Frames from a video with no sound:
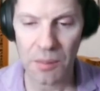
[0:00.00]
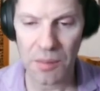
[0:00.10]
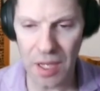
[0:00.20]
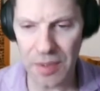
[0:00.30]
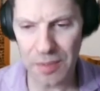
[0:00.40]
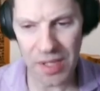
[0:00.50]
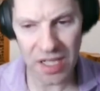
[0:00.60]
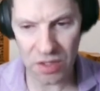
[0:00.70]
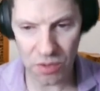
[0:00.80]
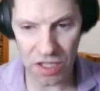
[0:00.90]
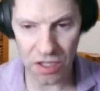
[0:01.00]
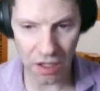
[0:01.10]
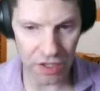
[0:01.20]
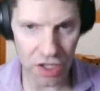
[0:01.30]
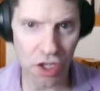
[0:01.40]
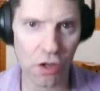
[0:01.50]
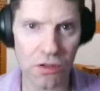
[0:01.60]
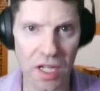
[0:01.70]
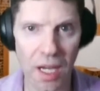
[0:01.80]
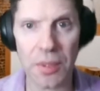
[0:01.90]
Maybe because we had already
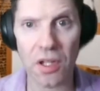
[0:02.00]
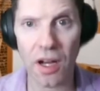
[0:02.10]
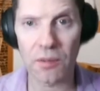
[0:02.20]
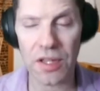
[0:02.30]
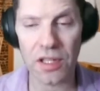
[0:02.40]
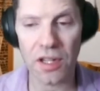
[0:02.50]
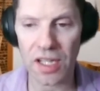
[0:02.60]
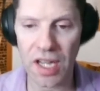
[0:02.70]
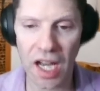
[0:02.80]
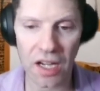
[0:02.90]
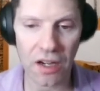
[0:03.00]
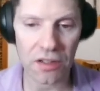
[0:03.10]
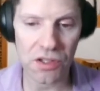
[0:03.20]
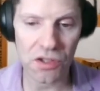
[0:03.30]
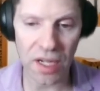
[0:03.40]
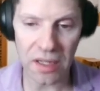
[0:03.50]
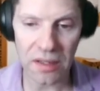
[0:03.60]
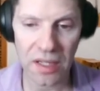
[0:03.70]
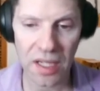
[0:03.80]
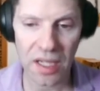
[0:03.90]
shown up a lot with a lot of the high card
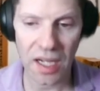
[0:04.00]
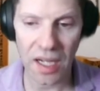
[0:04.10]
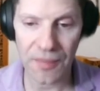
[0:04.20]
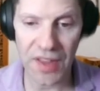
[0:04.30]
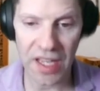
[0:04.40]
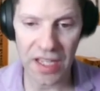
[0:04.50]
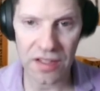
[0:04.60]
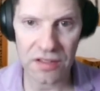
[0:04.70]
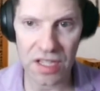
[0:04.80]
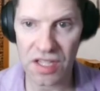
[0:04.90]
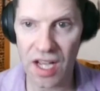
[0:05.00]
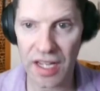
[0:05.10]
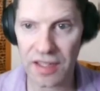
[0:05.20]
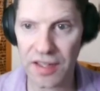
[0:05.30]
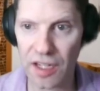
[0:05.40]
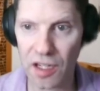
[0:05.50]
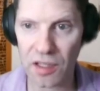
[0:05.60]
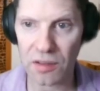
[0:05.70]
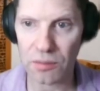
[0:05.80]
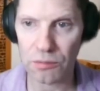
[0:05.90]
strength. They decided that
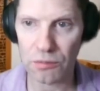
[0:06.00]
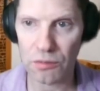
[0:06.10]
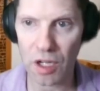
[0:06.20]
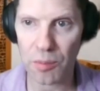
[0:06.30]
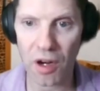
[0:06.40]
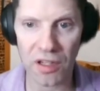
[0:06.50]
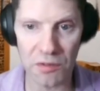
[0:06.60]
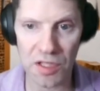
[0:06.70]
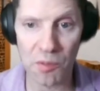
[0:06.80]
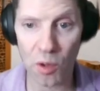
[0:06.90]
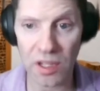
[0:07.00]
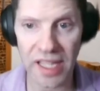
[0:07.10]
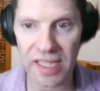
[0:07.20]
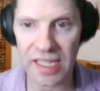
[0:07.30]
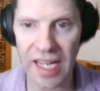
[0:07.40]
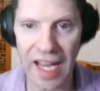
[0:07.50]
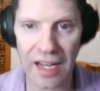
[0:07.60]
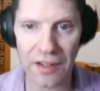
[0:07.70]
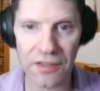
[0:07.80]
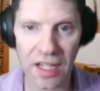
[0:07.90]
our partner was more likely to
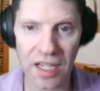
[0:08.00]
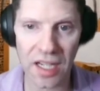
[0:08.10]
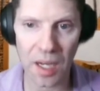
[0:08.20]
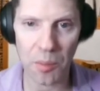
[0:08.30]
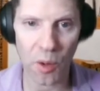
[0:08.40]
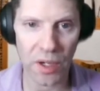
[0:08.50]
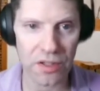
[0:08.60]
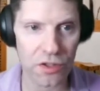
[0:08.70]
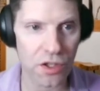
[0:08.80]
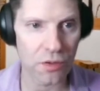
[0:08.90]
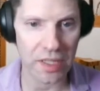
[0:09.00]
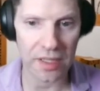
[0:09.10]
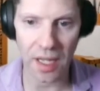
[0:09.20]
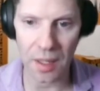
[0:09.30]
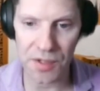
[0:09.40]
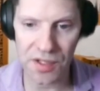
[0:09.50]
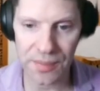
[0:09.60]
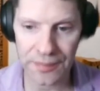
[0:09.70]
have a point or 2 in clubs.